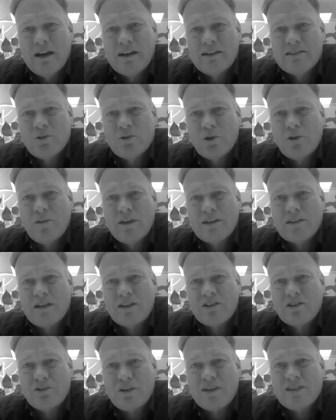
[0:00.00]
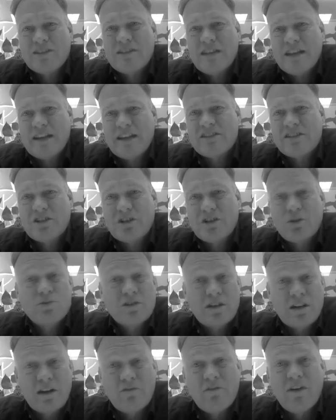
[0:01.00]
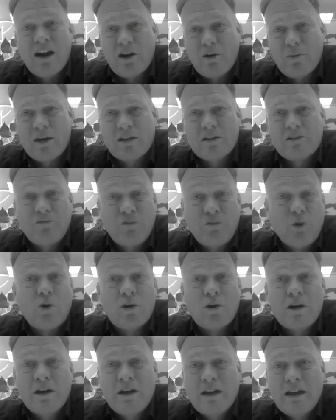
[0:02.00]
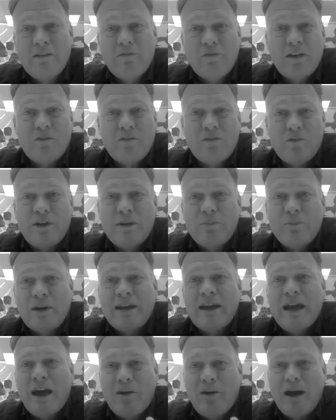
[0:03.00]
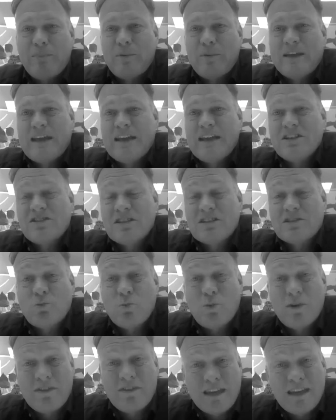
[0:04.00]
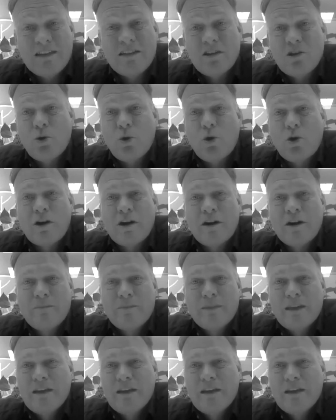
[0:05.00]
sort of a trusted execution environment for if we bring our applications within your